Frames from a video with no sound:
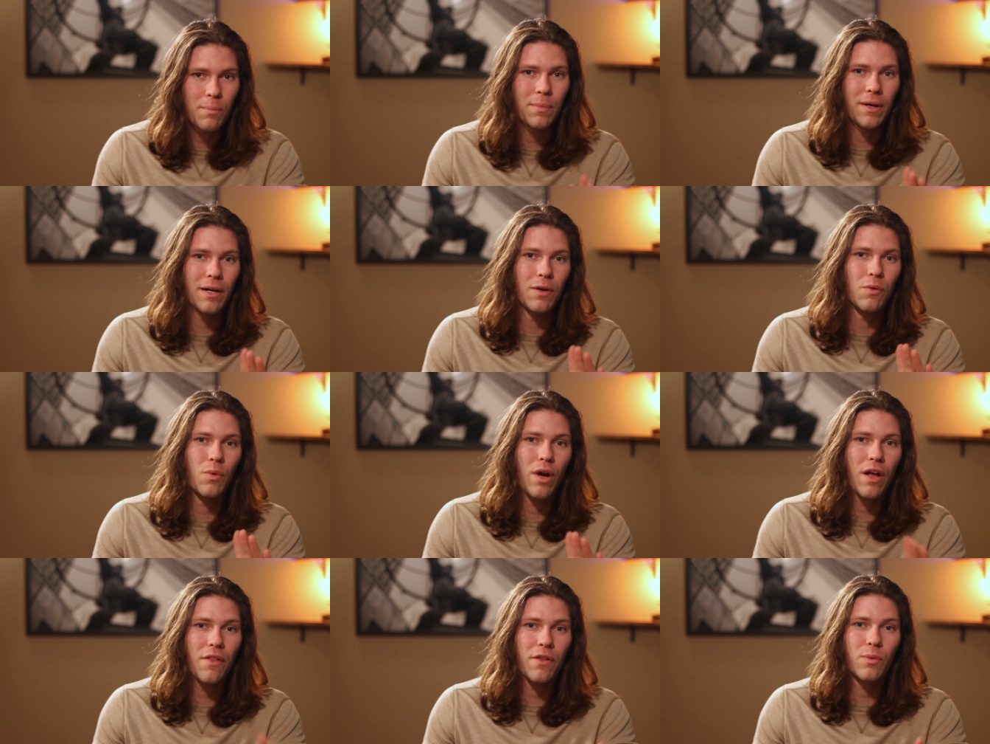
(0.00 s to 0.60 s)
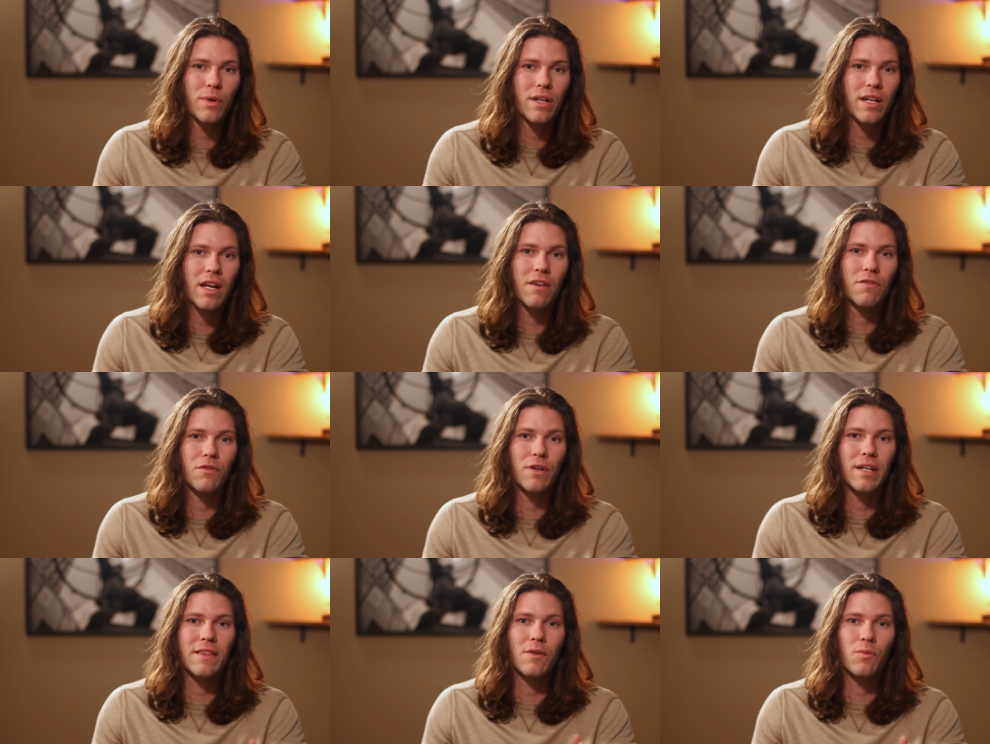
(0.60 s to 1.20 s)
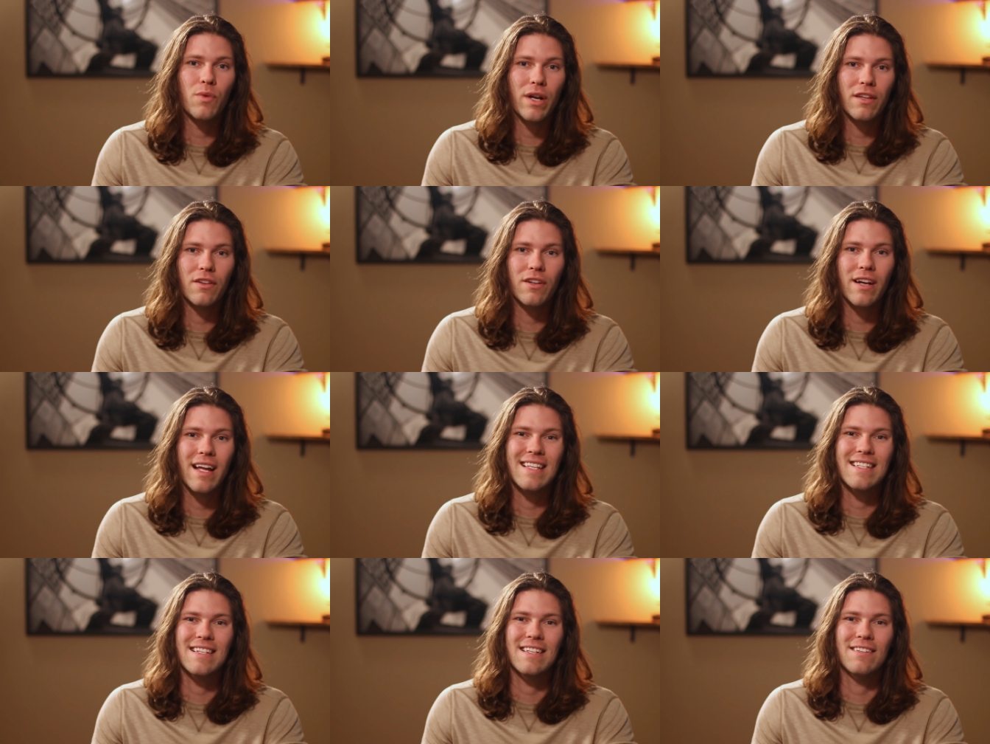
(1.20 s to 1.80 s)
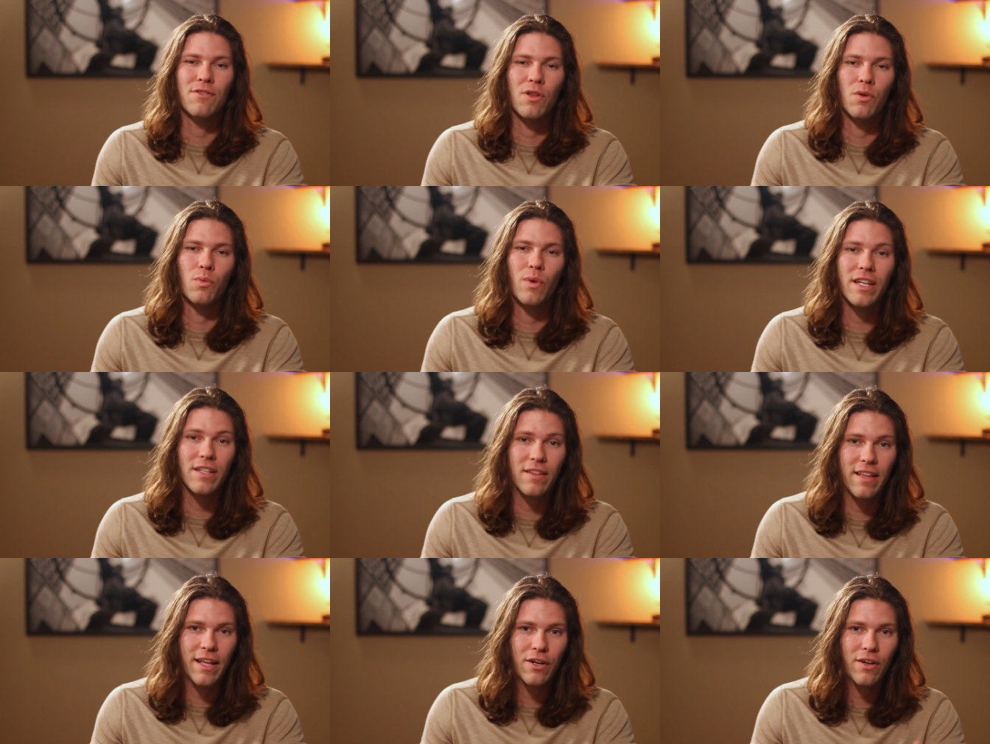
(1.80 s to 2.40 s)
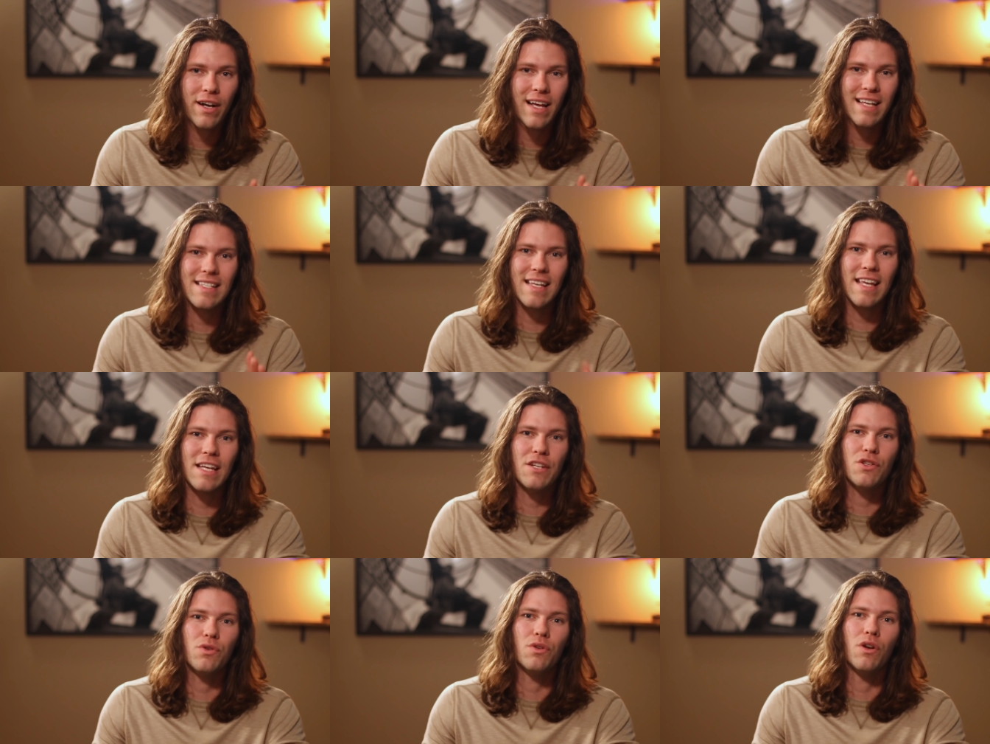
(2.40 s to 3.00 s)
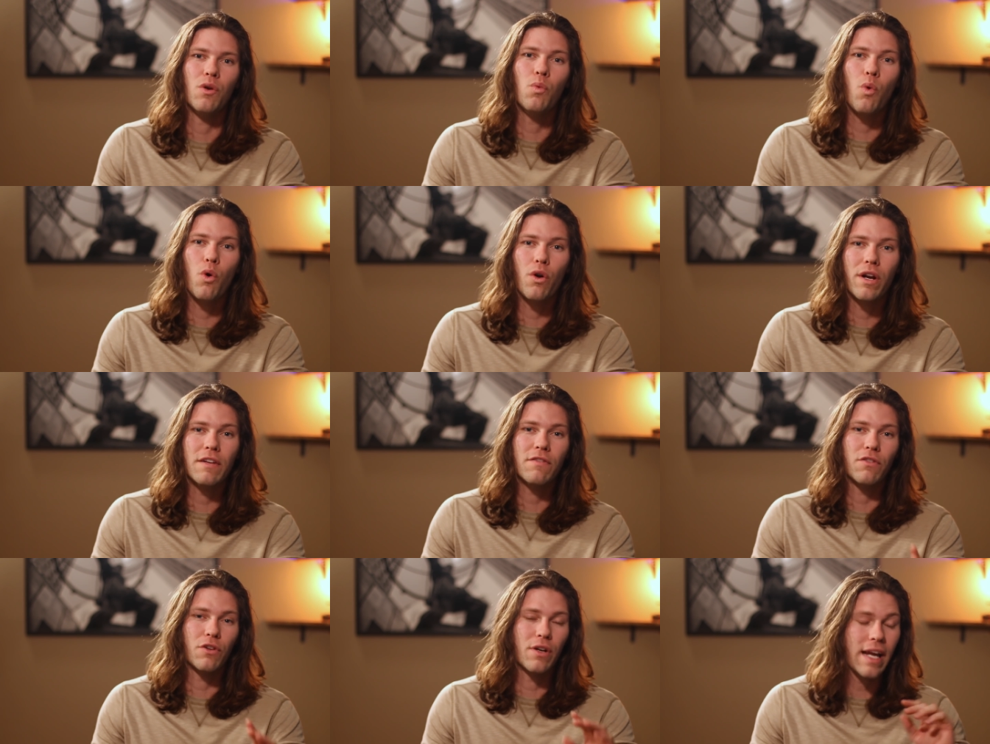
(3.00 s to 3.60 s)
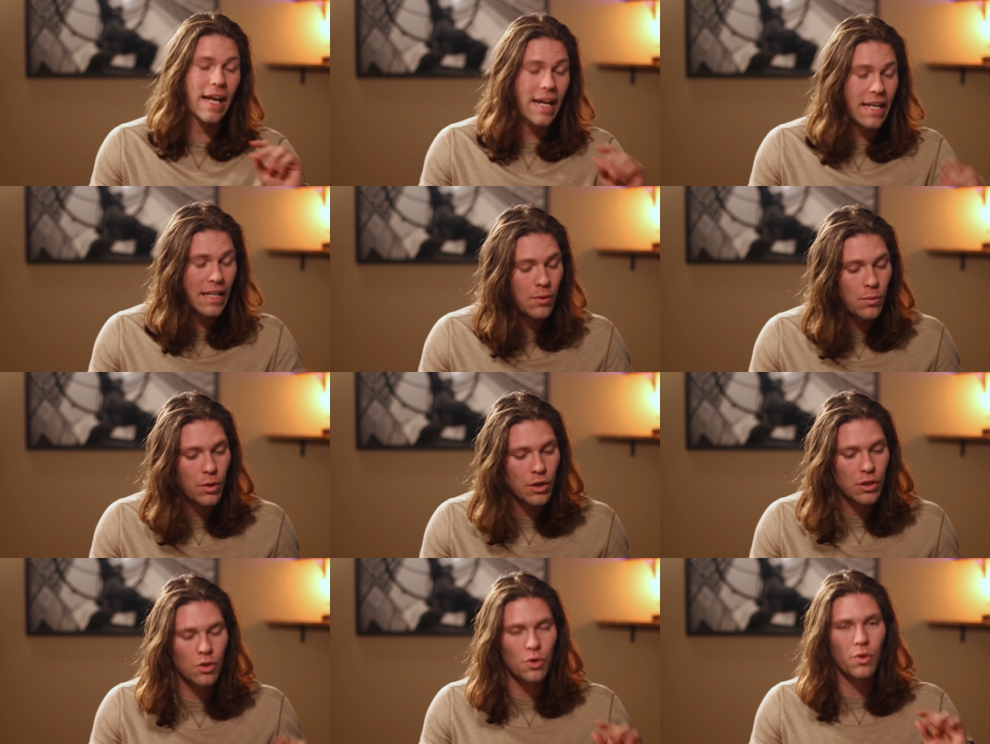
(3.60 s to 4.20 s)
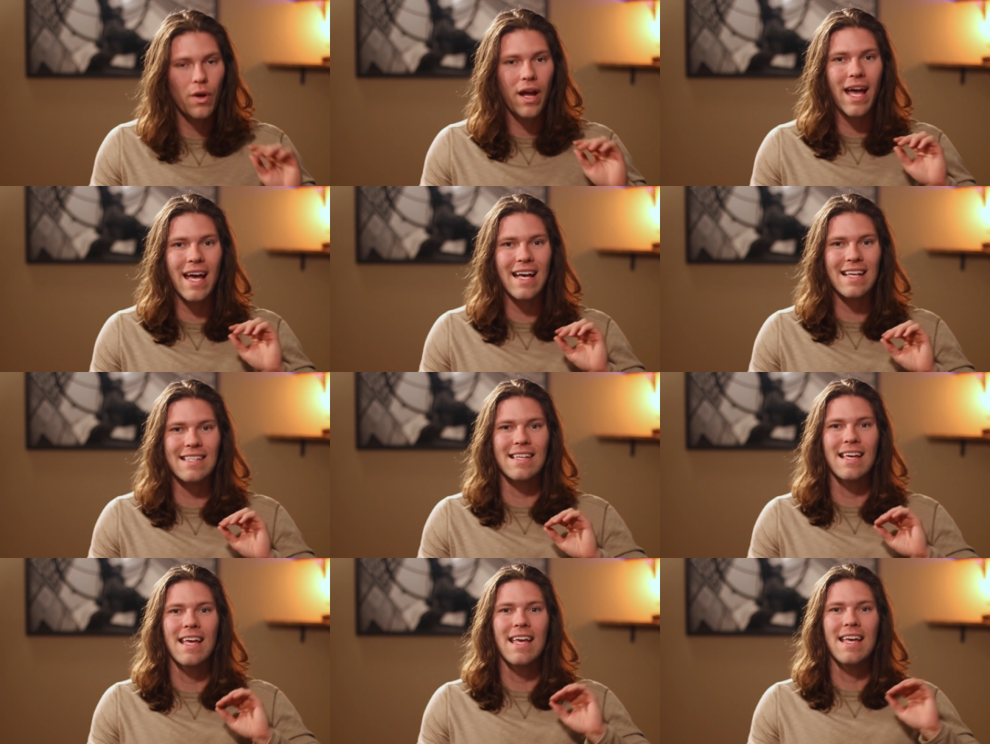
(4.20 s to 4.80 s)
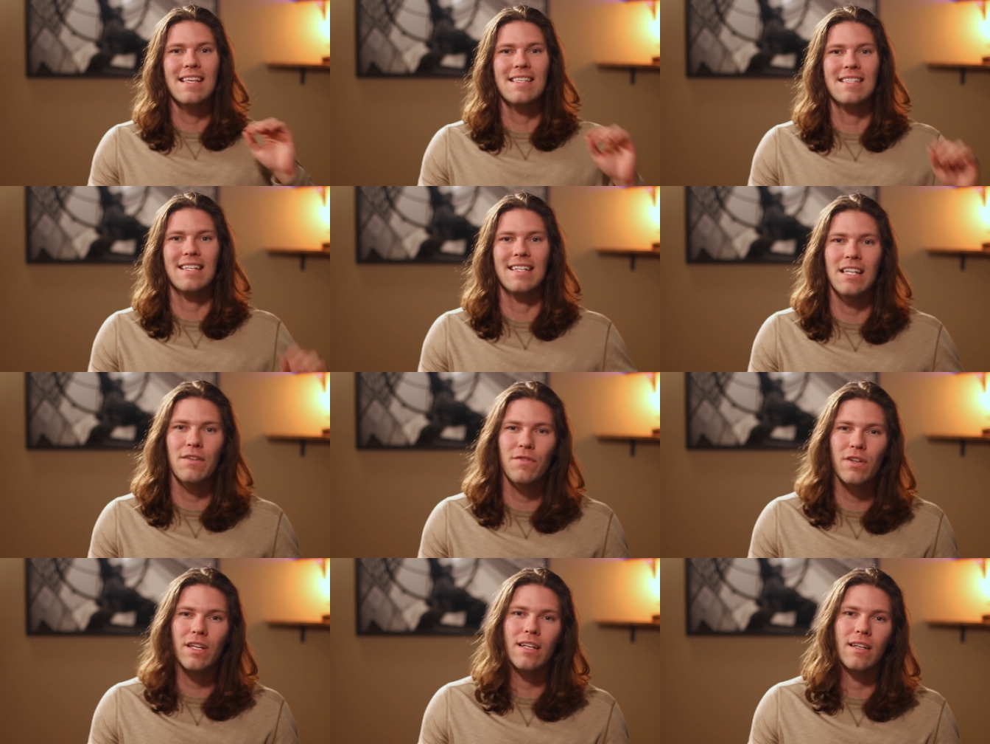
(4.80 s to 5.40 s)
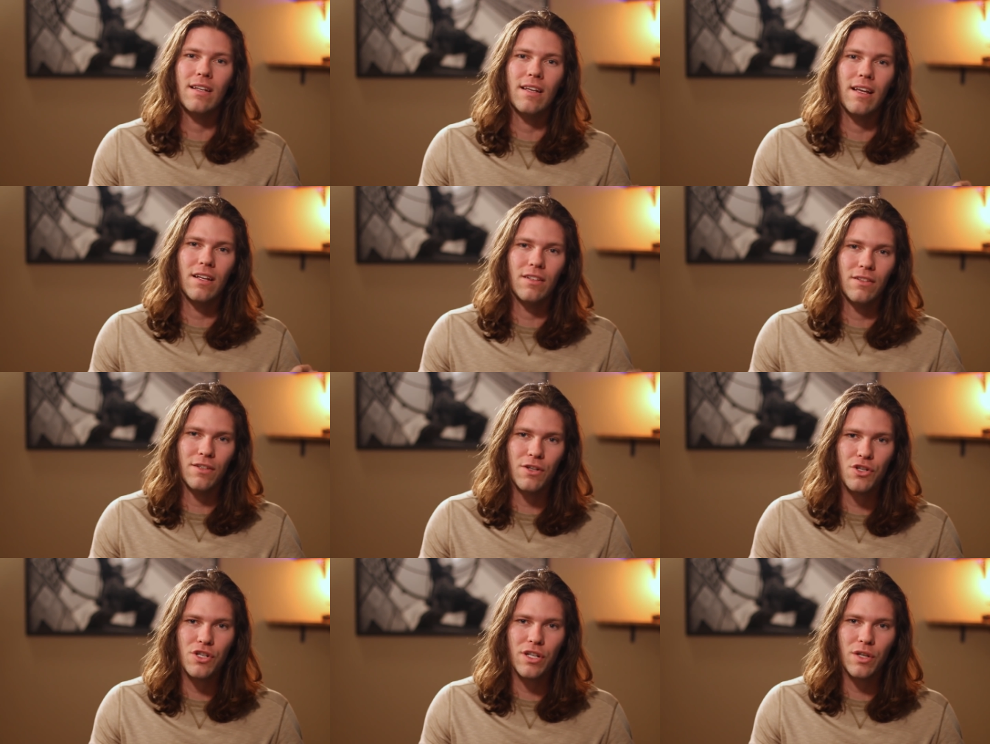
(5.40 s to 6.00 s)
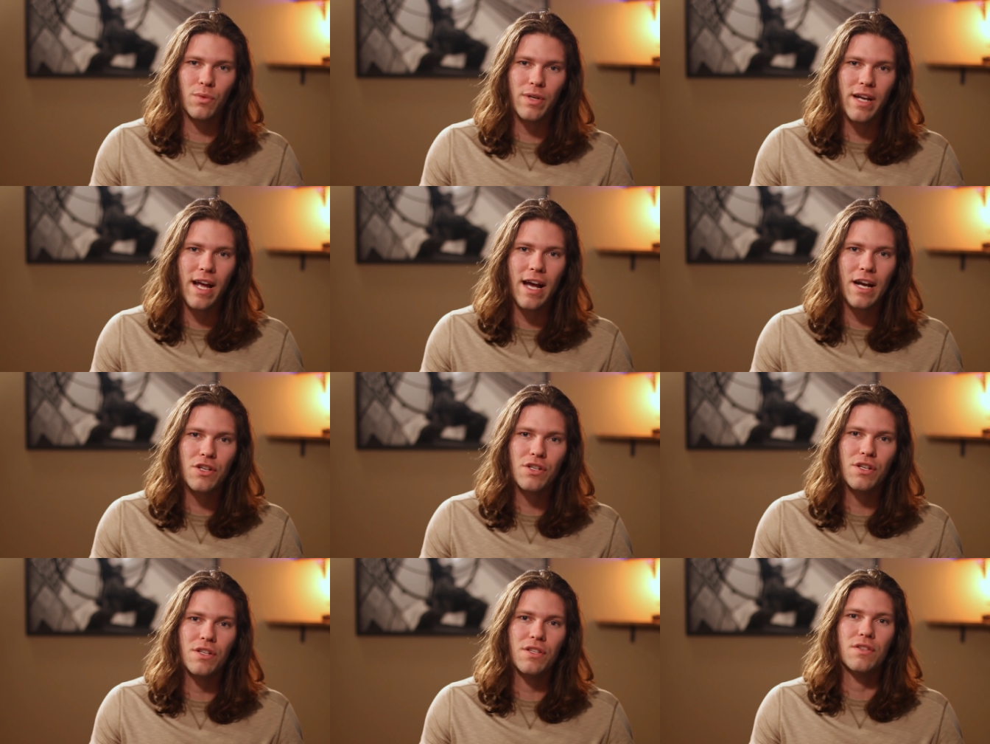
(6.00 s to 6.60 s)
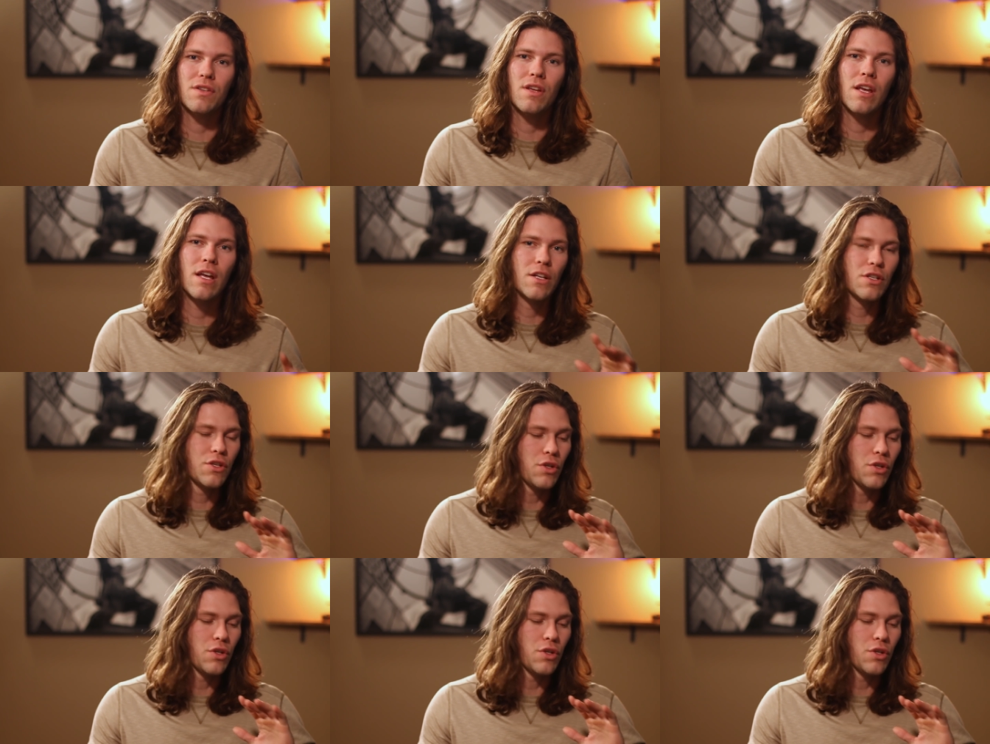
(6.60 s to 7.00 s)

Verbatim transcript: but while they're recovering, the regulator has issued a warning for anyone who has significant allergic reactions